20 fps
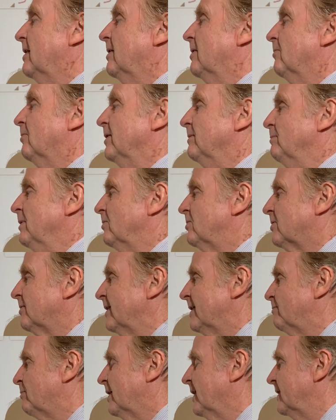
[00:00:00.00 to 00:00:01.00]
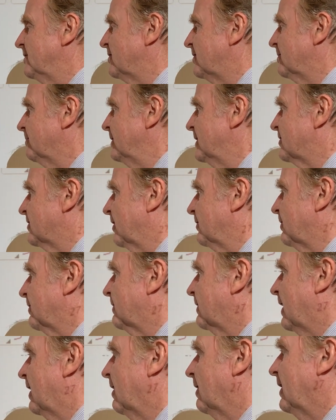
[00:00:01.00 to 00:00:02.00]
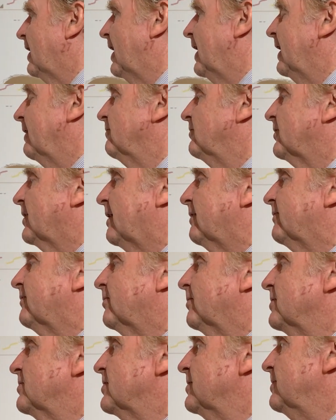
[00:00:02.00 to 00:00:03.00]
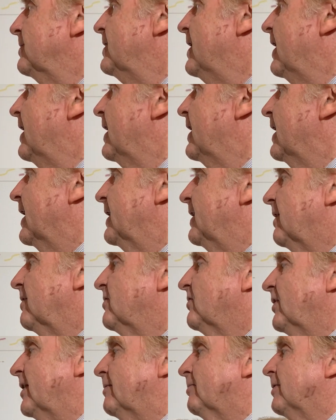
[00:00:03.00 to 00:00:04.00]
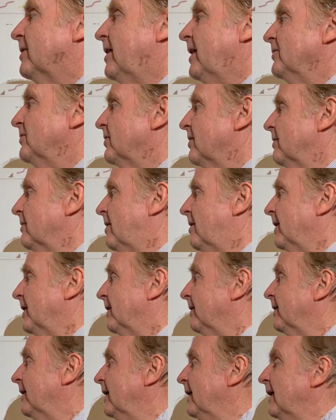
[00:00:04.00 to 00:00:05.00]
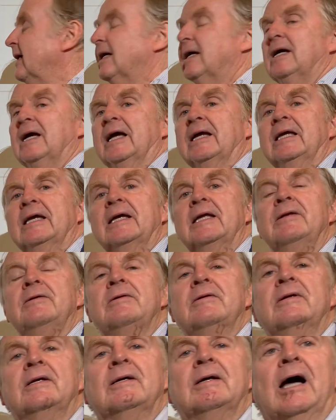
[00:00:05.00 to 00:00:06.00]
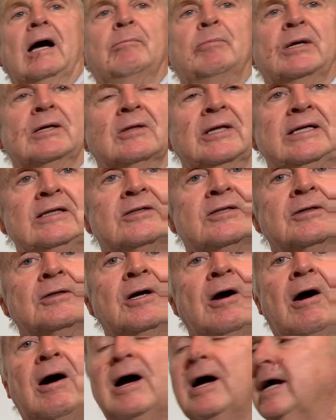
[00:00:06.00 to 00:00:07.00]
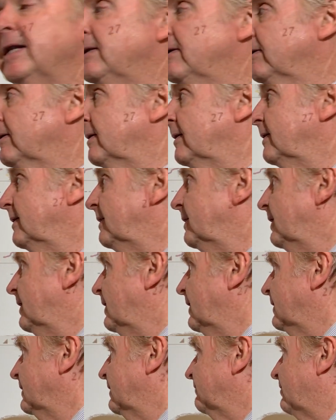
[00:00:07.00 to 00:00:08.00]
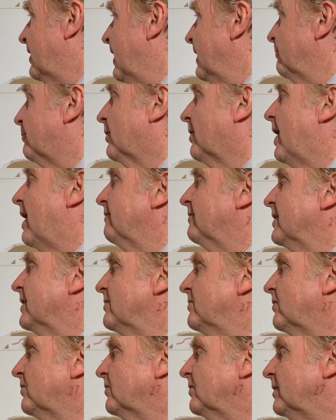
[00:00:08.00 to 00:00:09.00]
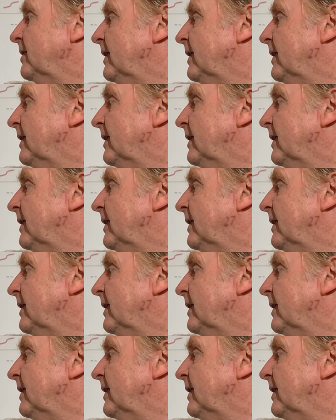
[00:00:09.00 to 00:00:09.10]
we mutually pledge to each other our lives, our fortune, and our sacred honor. Again, appealing to God, divine providence,